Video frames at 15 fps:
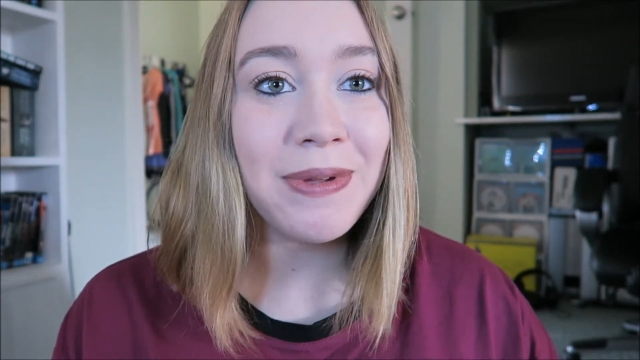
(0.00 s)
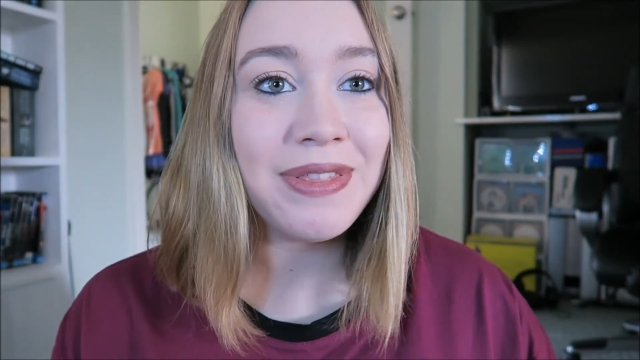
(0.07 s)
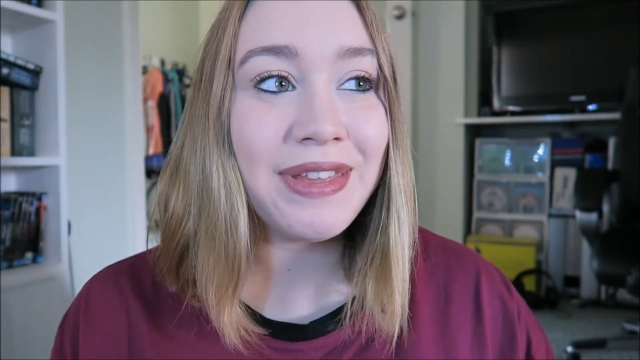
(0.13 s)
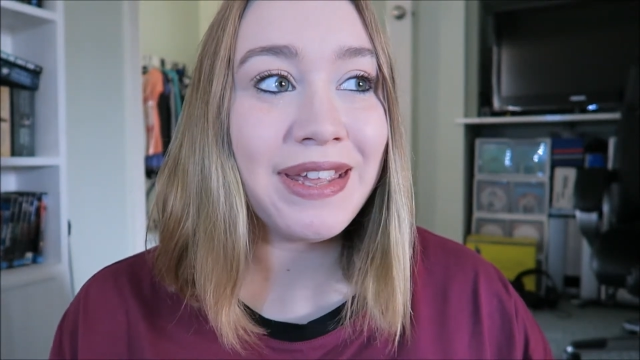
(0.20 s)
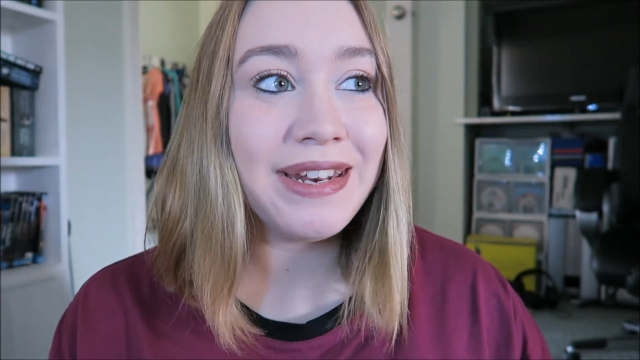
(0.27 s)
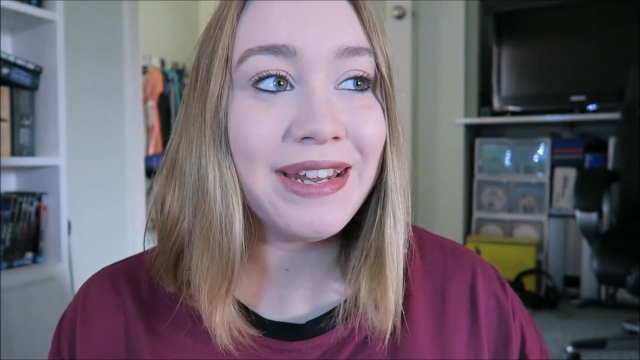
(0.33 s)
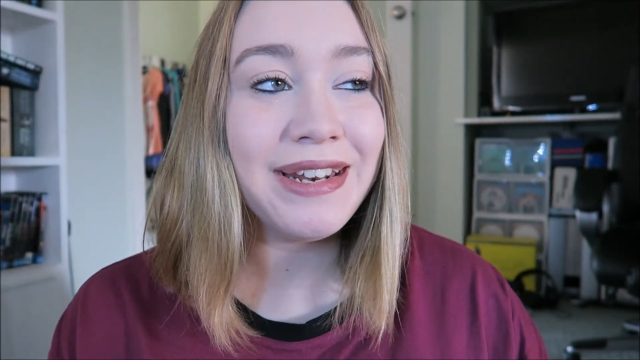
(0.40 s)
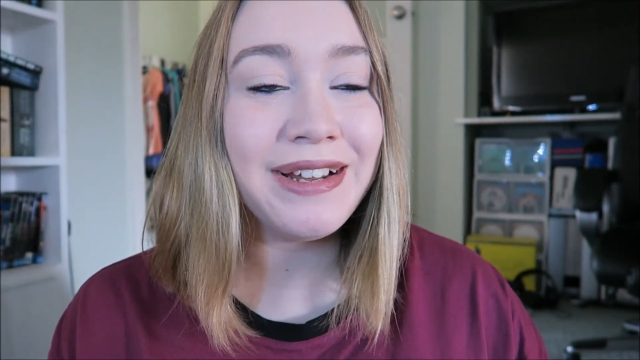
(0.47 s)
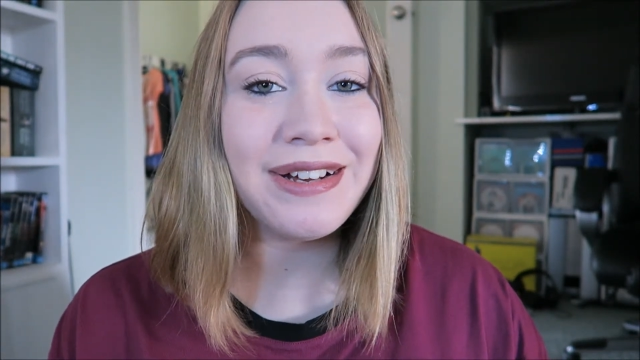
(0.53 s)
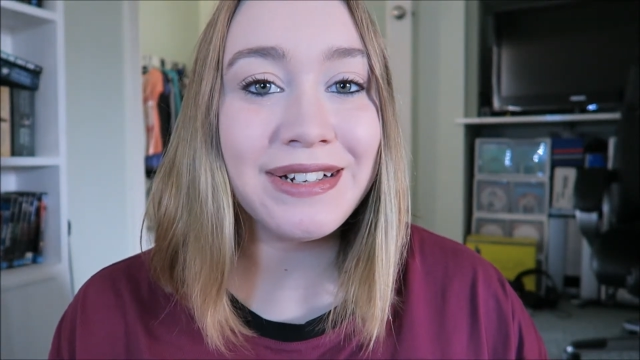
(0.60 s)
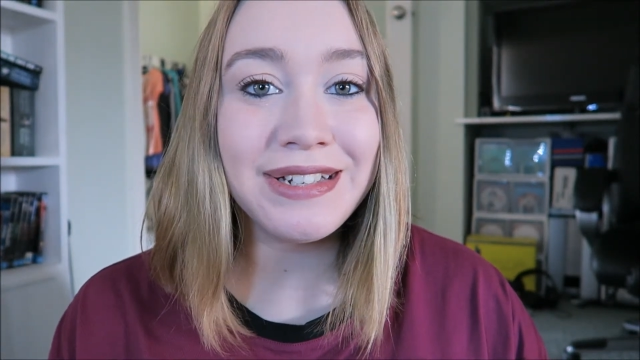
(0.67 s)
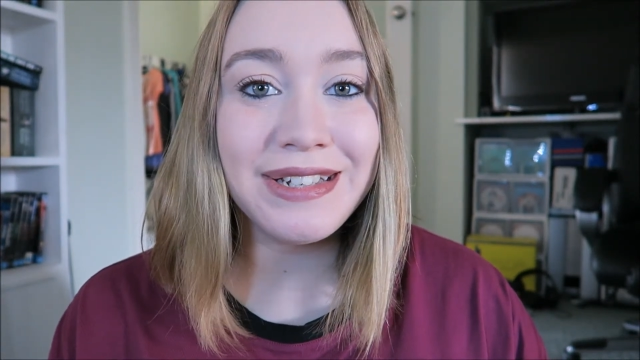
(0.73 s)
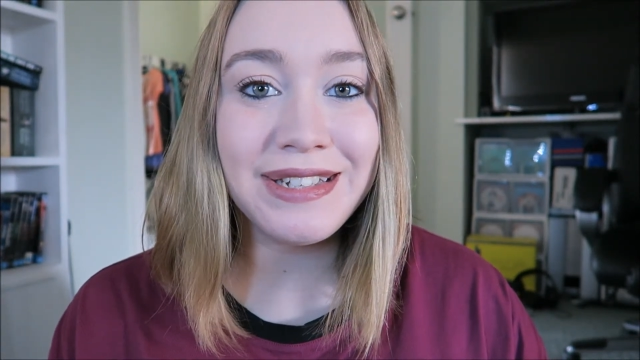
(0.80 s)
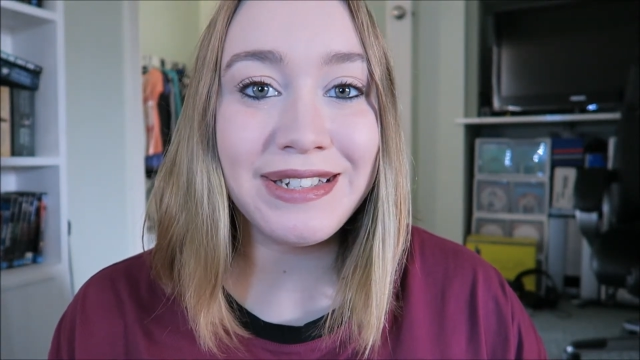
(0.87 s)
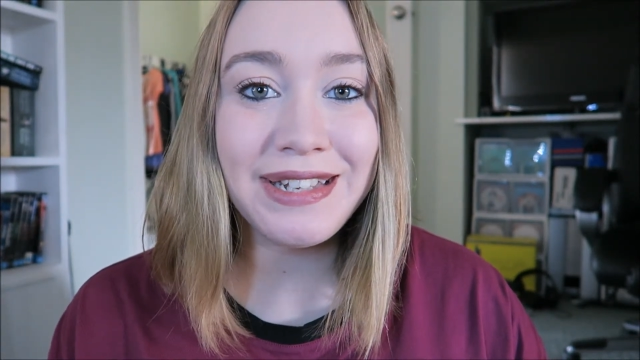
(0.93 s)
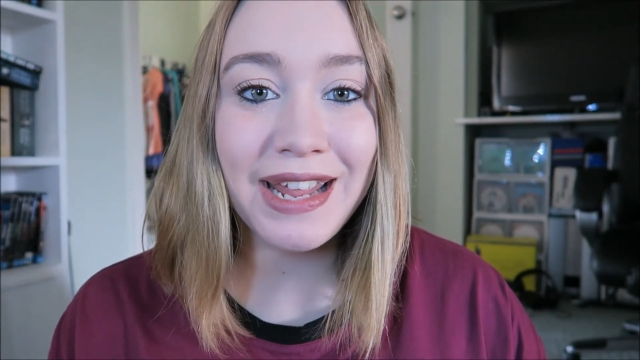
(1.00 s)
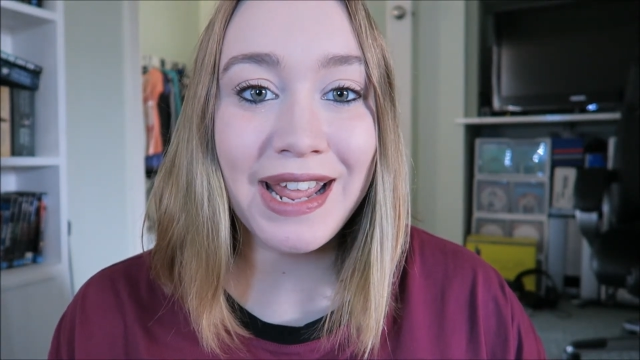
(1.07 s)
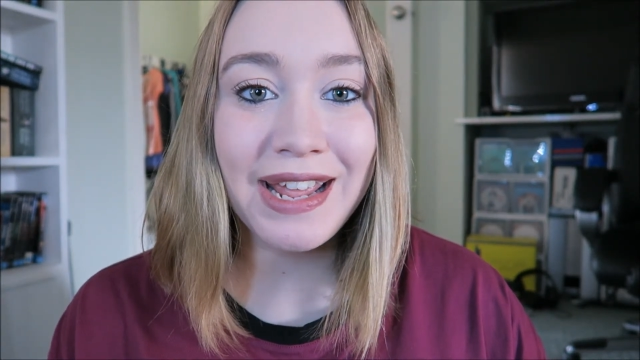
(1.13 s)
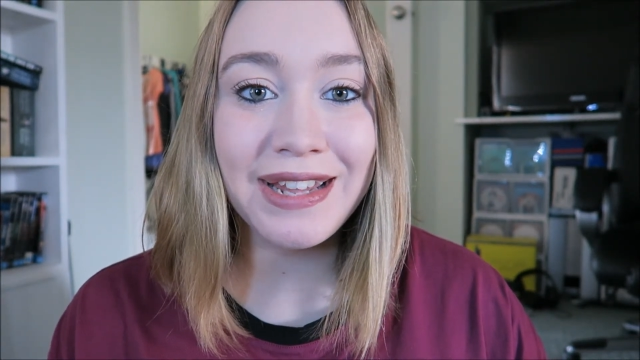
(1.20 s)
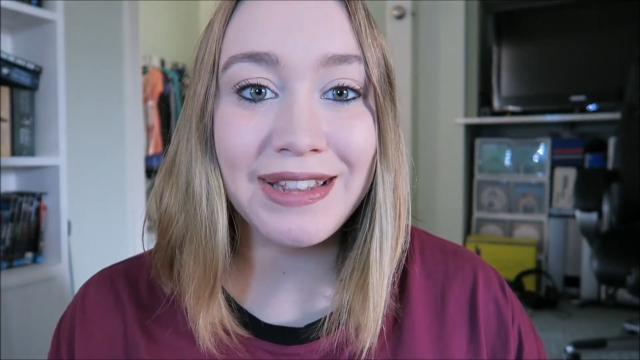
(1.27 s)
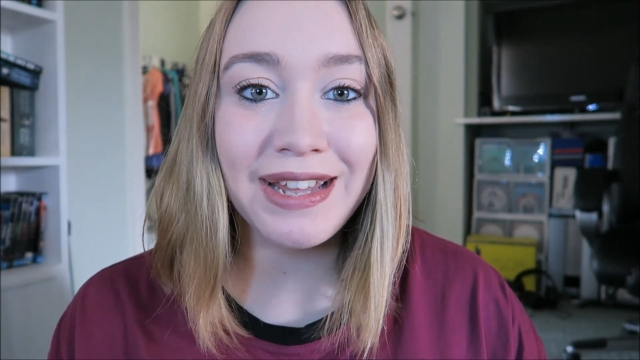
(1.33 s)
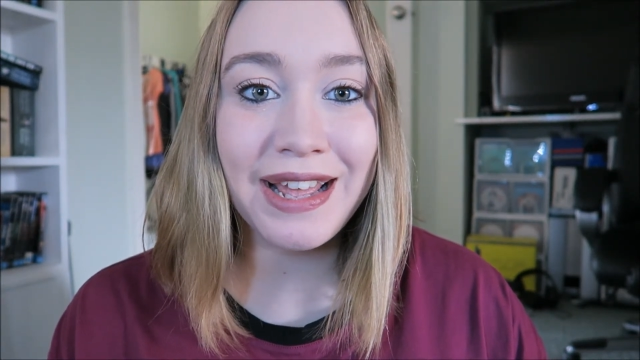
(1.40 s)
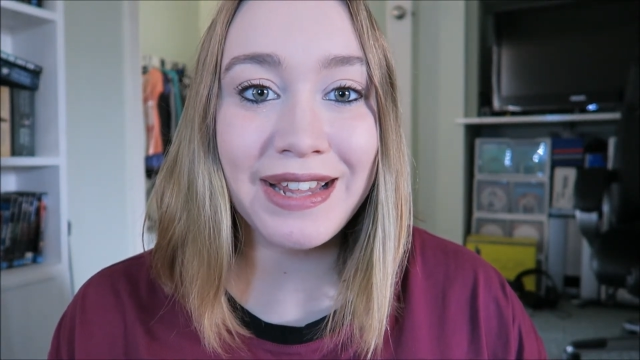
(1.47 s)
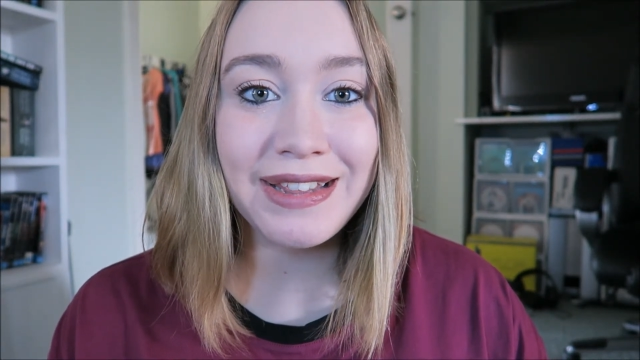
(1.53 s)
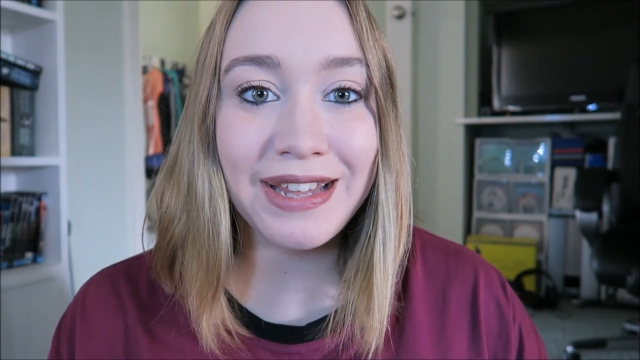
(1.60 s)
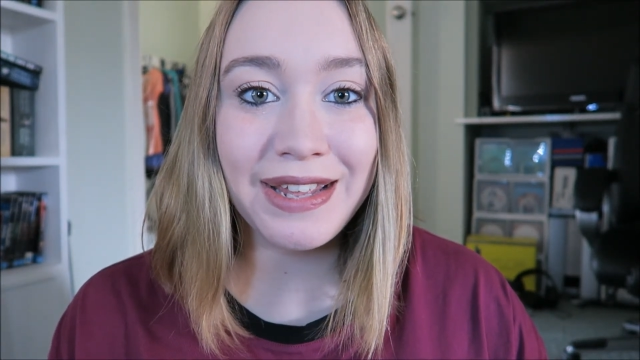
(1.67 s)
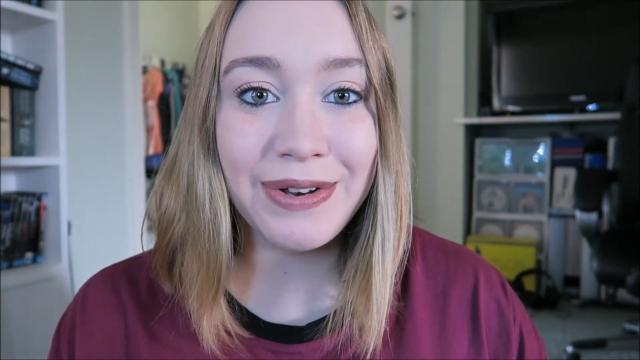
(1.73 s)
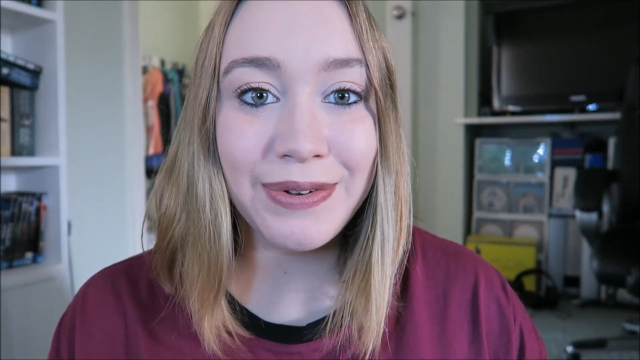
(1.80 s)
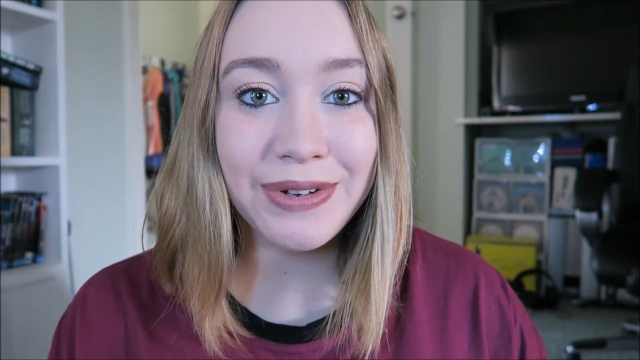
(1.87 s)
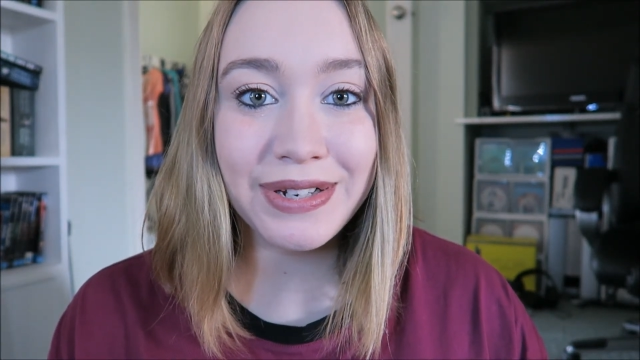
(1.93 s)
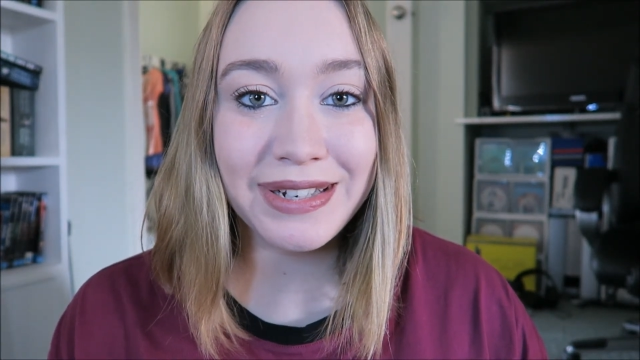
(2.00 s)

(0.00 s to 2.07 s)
and they need to understand that they're not